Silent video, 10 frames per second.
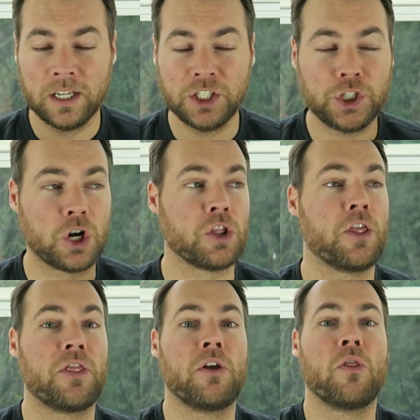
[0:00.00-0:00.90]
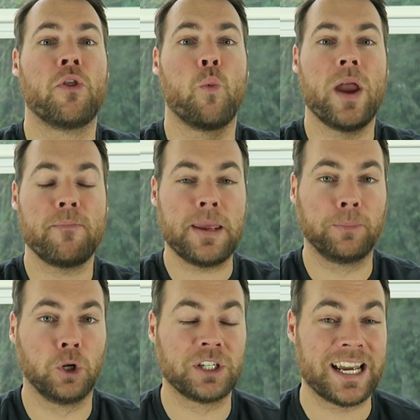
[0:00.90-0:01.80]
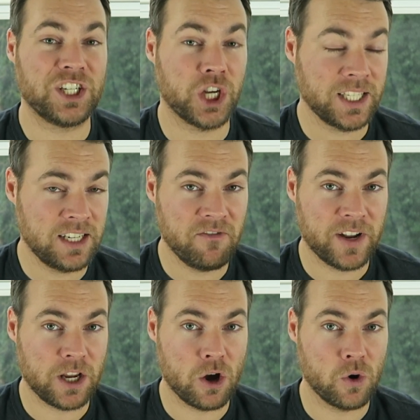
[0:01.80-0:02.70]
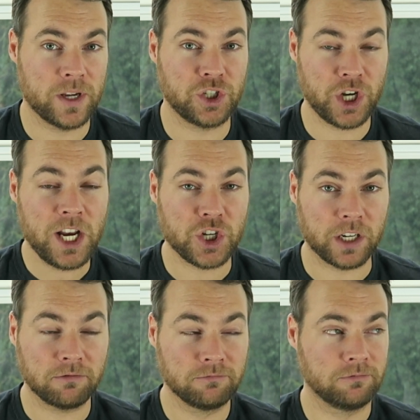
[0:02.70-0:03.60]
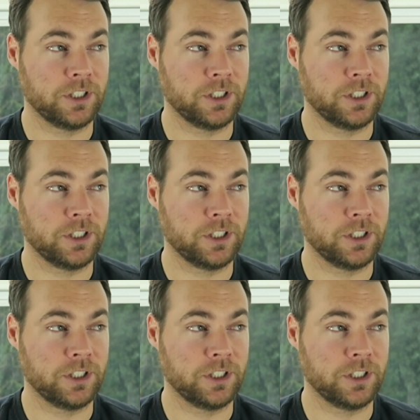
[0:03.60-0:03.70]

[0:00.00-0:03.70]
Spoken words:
Sure, the way people are digesting video is changing.